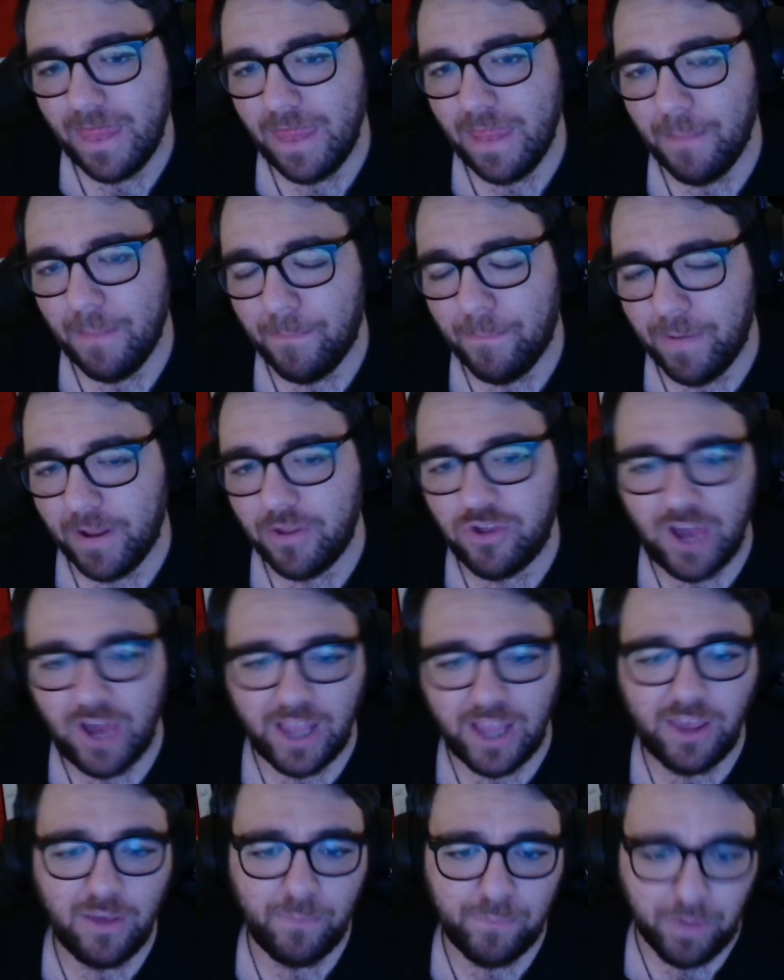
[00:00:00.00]
But
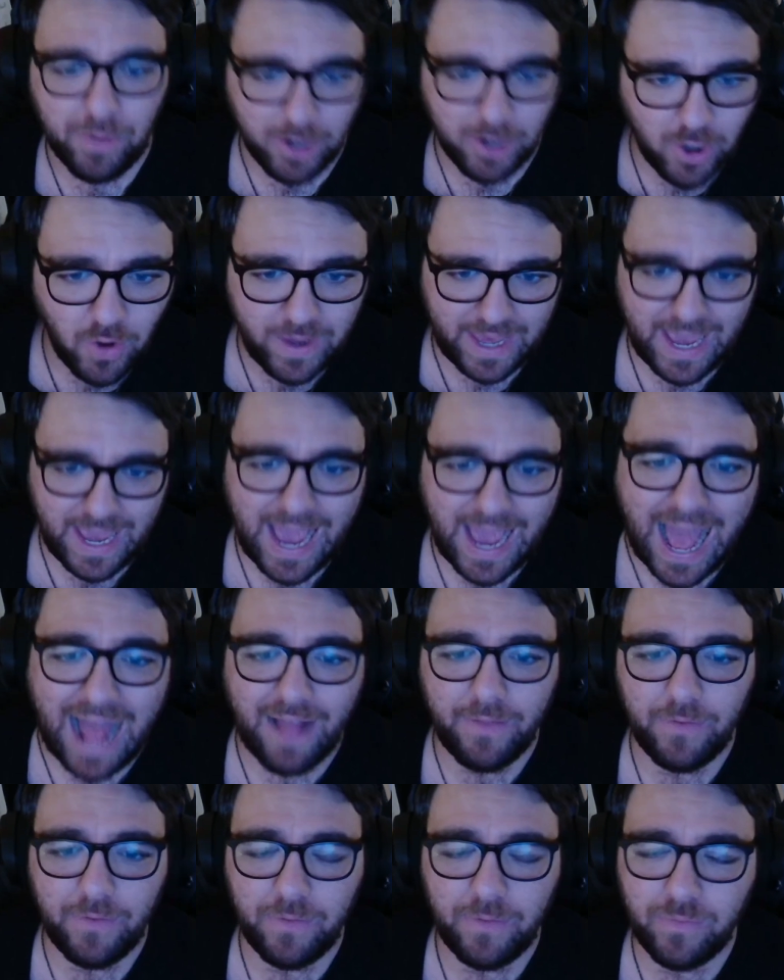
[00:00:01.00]
looking at
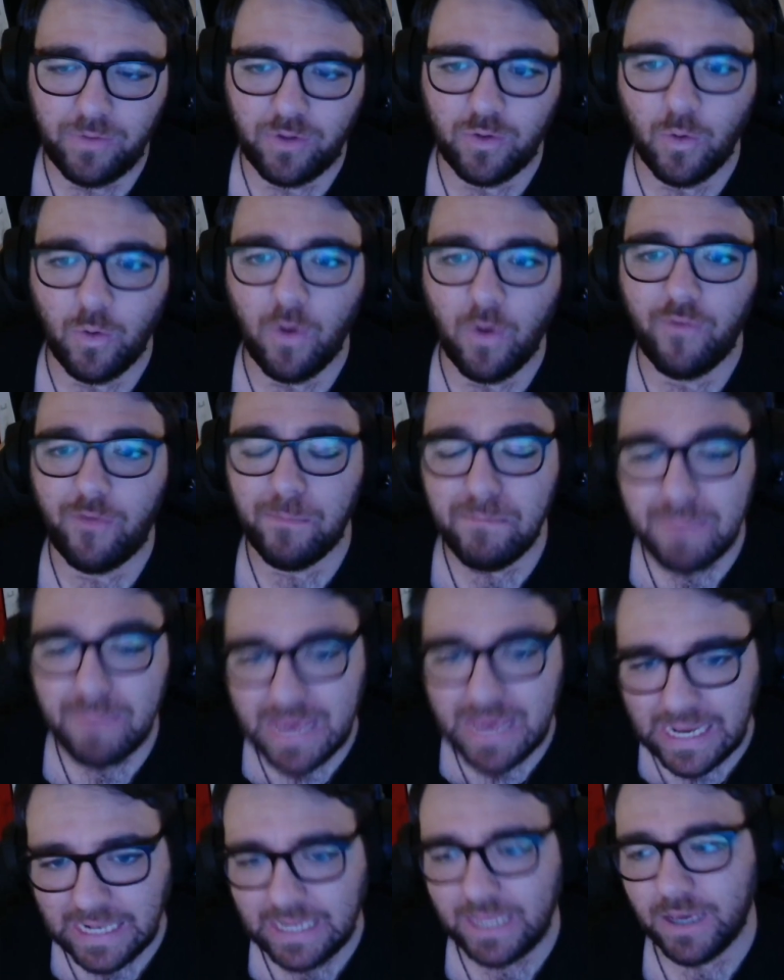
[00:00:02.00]
the sort of
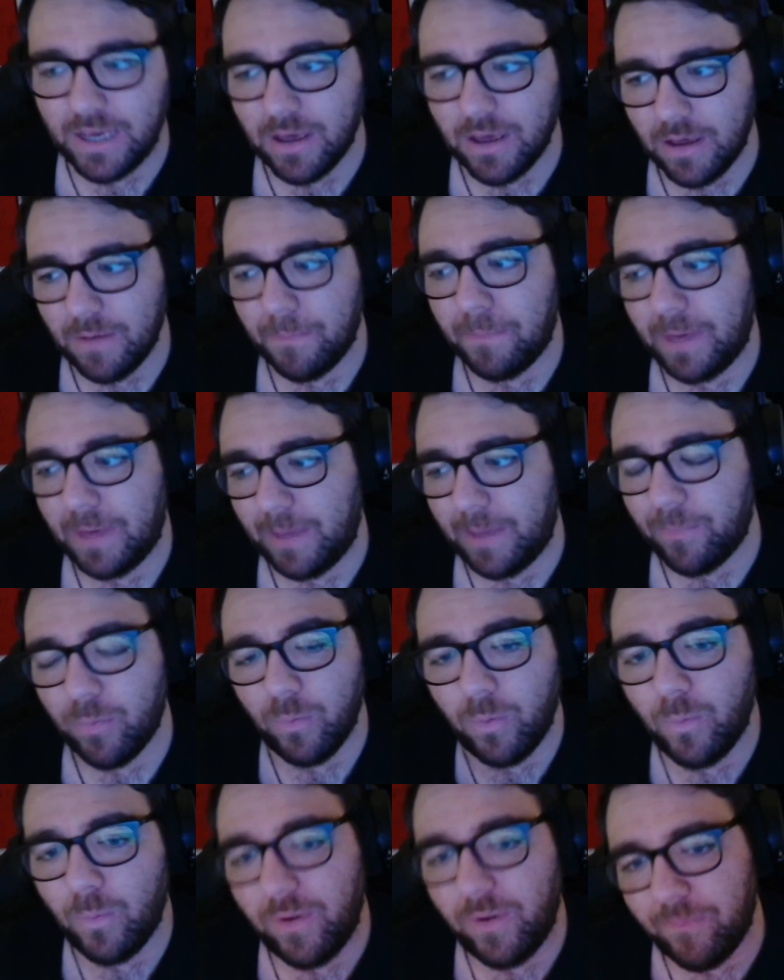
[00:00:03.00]
immediate people
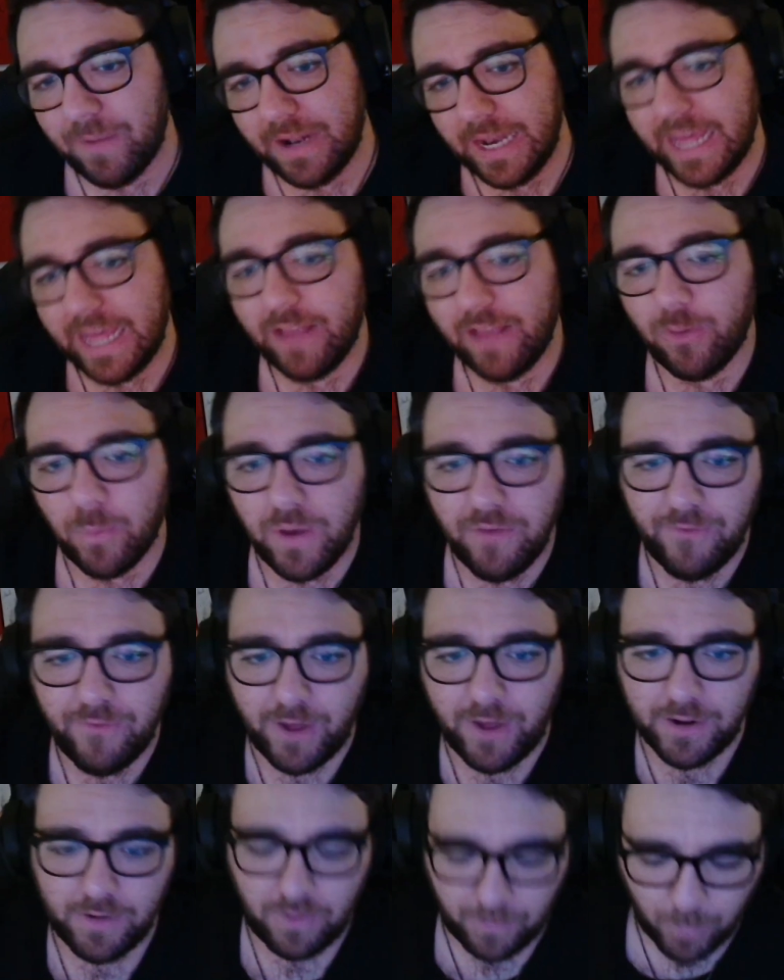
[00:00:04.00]
that we've been linked with
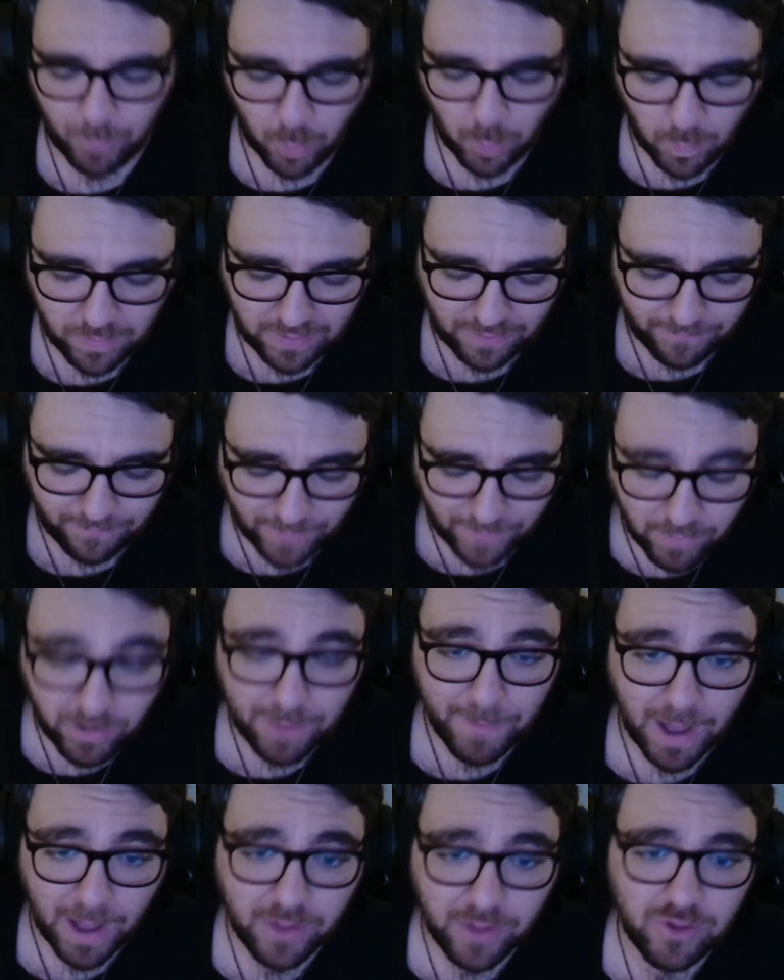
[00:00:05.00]
under Spurs, it's very
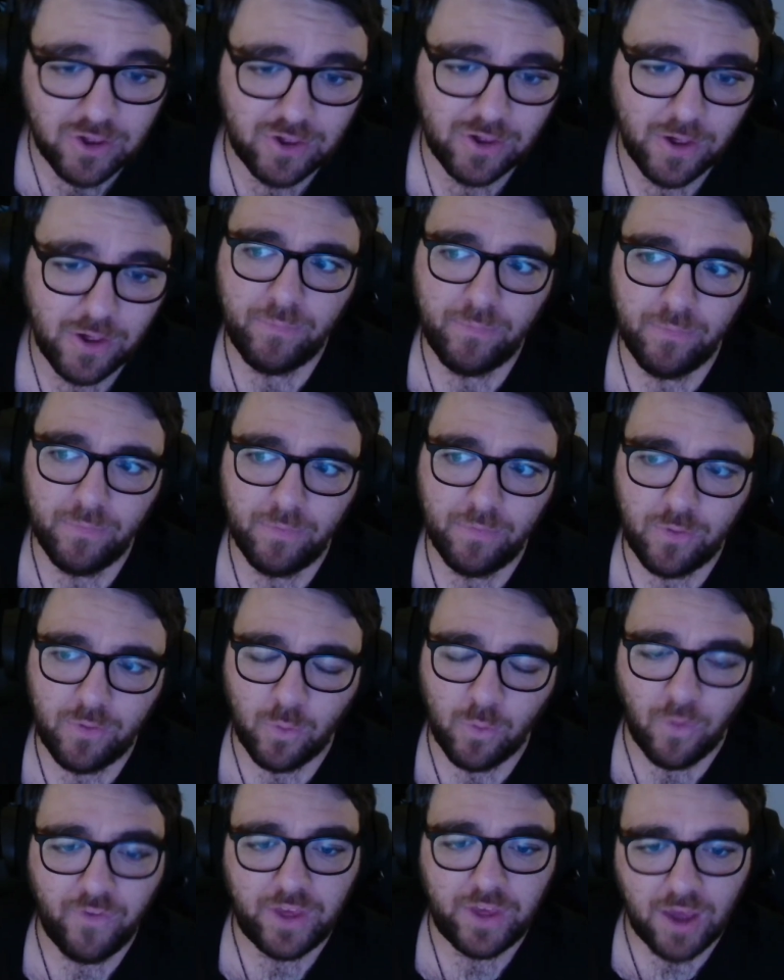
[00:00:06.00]
much
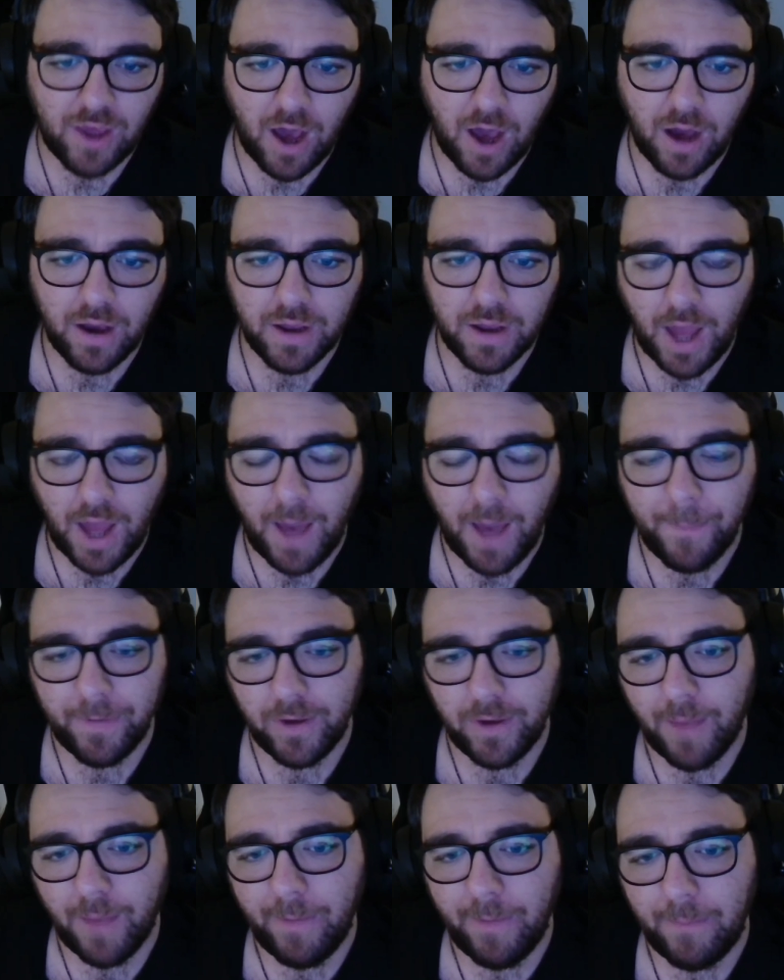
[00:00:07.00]
sort of a young and up
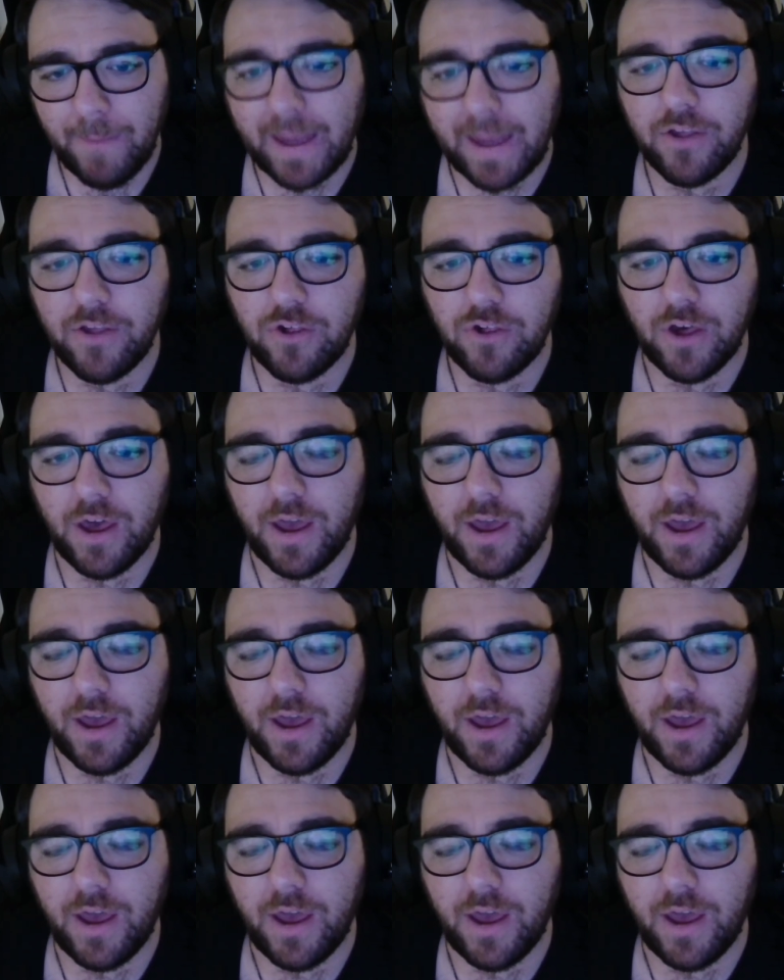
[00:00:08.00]
and coming manager.